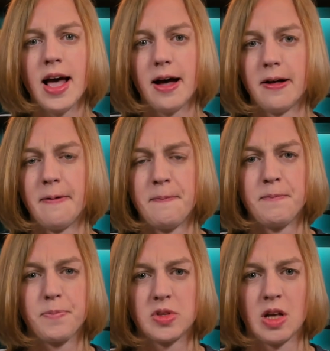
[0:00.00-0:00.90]
Uh,
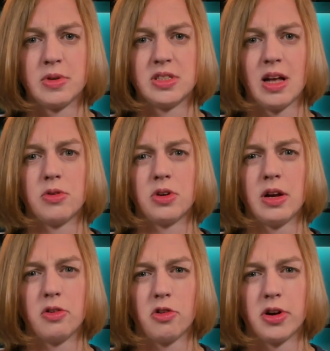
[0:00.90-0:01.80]
someone is now in,
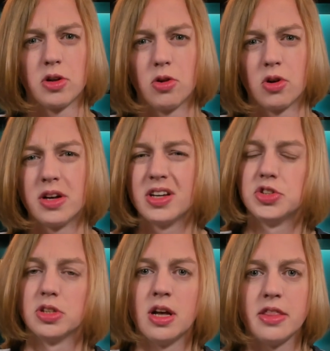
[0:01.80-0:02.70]
in, critical
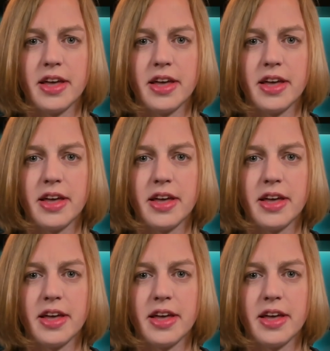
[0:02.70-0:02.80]
condition.